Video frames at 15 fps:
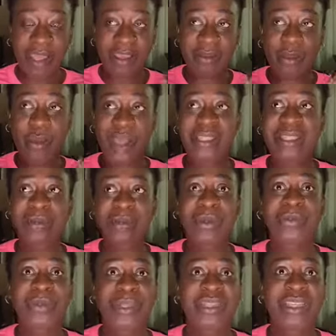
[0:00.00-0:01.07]
When
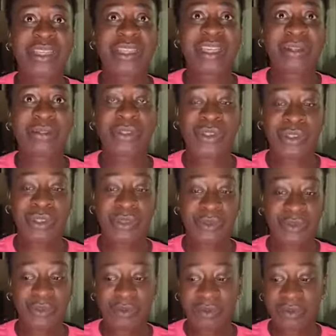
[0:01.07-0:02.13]
someone reaches out to
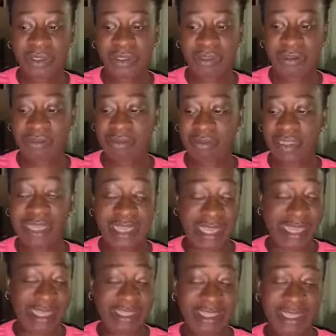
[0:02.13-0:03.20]
you, like
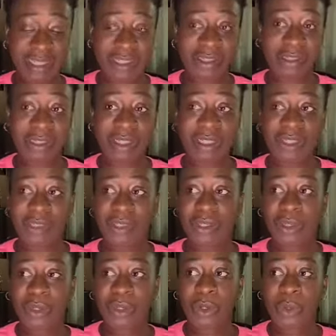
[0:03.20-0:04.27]
I said earlier,
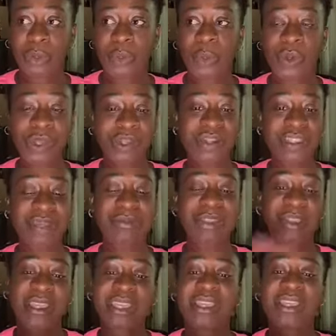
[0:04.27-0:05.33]
what are some of
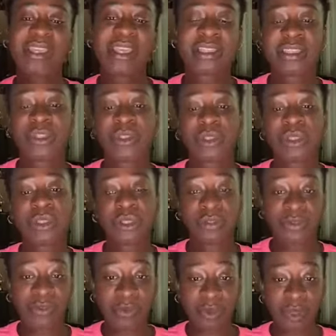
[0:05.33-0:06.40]
the key things that you look
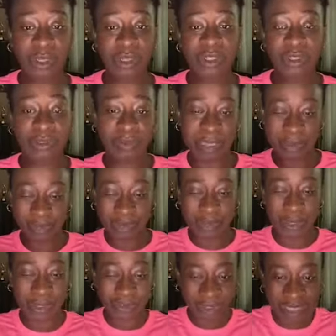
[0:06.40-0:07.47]
for to be able to
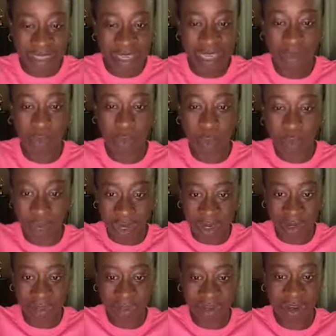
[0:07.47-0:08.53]
understand
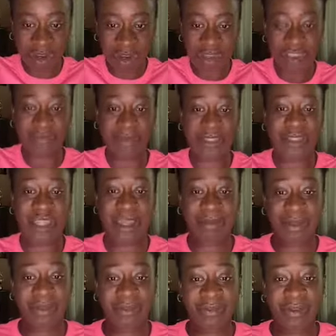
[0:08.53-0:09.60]
where their concept is
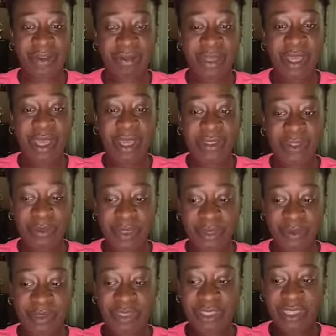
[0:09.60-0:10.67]
coming from, to be
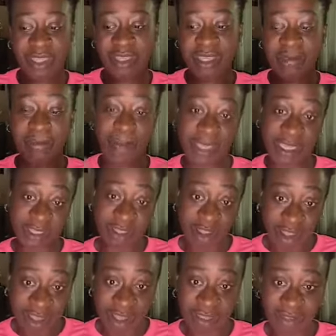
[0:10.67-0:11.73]
able to say, okay, based
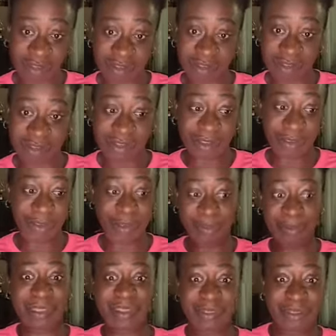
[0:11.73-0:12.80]
on your
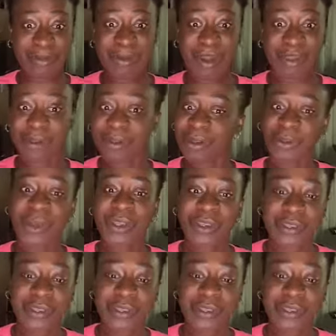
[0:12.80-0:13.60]
business model of what you're